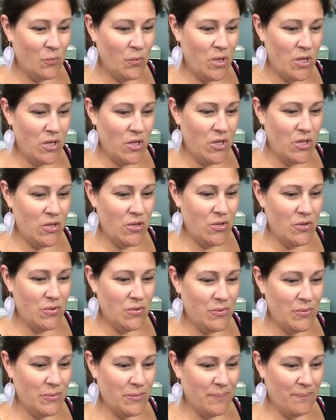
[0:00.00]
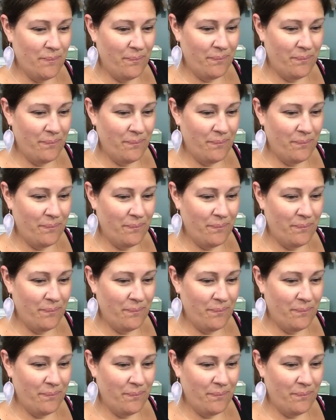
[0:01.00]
woohoo.